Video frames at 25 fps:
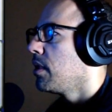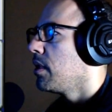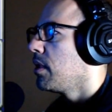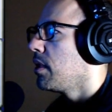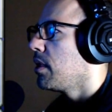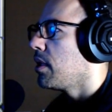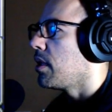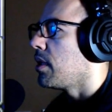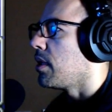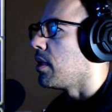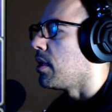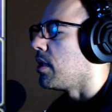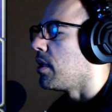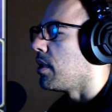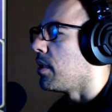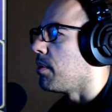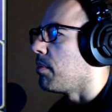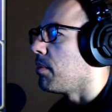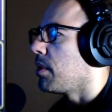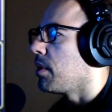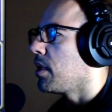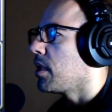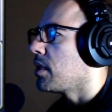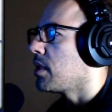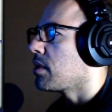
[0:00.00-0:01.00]
Let's
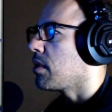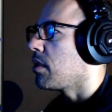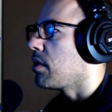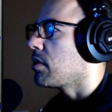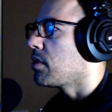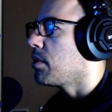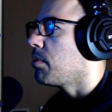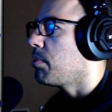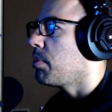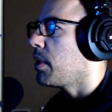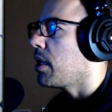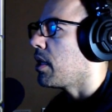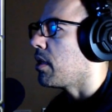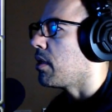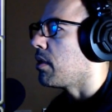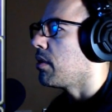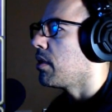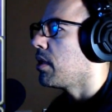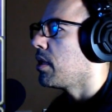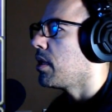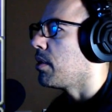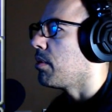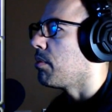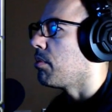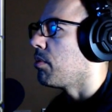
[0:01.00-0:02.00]
also pair
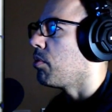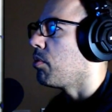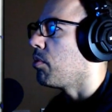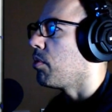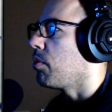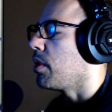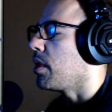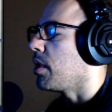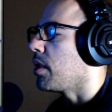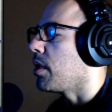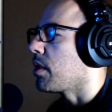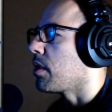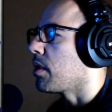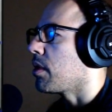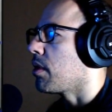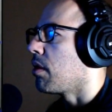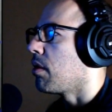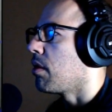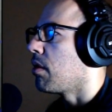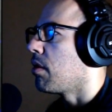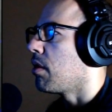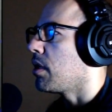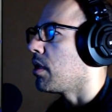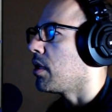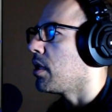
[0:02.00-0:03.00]
him with a hard
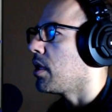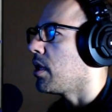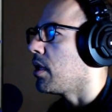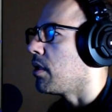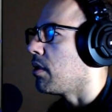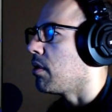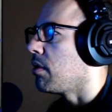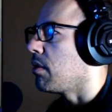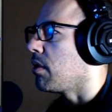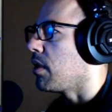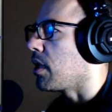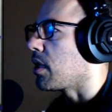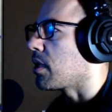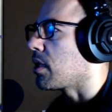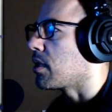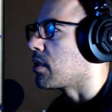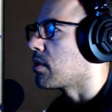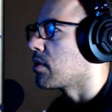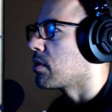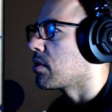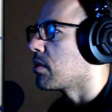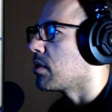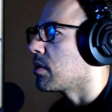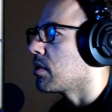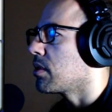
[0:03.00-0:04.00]
hitter like
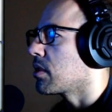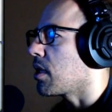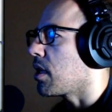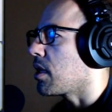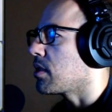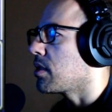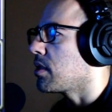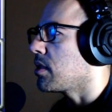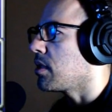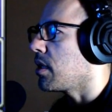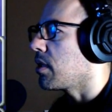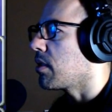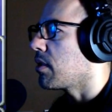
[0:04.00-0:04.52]
Schwarzenegger.